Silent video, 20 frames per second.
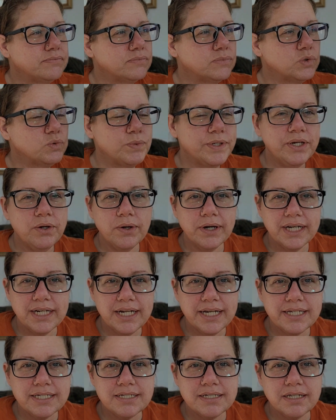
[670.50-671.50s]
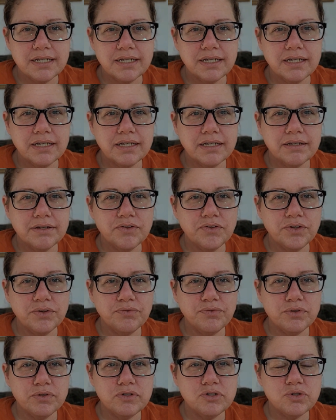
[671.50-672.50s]
Reorganized the
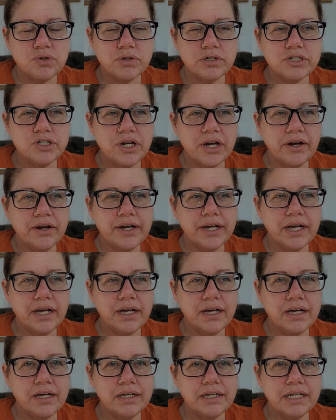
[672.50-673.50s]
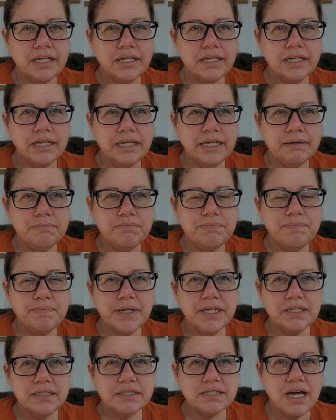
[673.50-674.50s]
food storage area. He
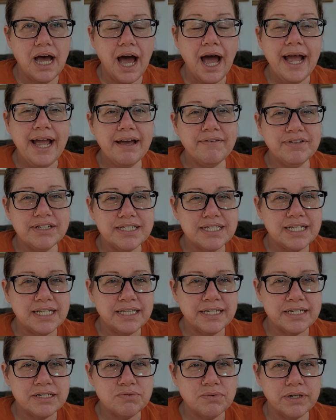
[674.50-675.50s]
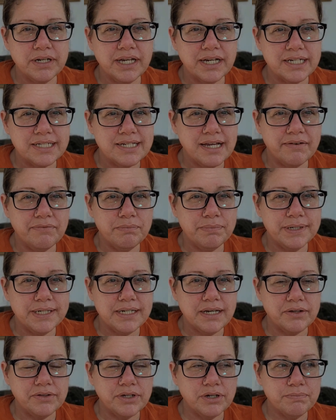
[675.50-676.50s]
built, I haven't seen this one yet because I haven't been
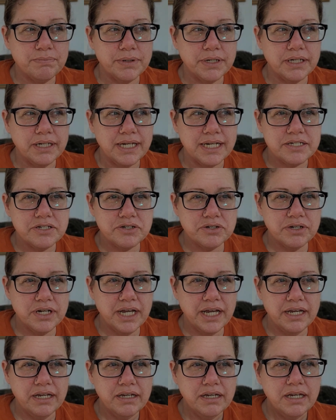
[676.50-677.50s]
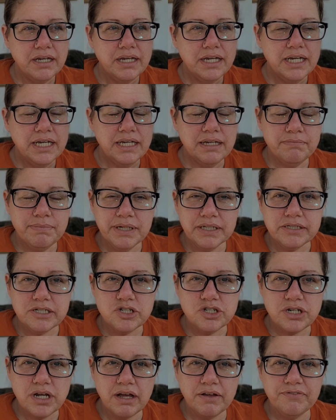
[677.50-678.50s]
down there, but yesterday he built a
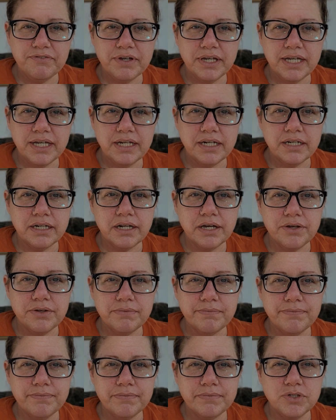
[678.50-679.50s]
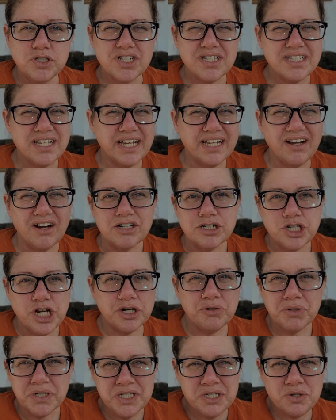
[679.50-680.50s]
shelf in just like our
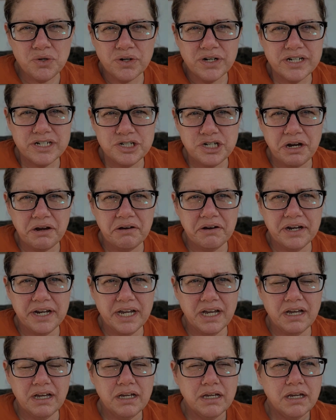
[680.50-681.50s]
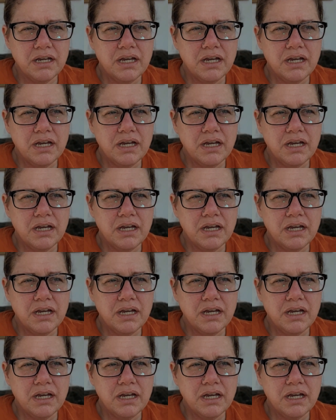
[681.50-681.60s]
general storage area.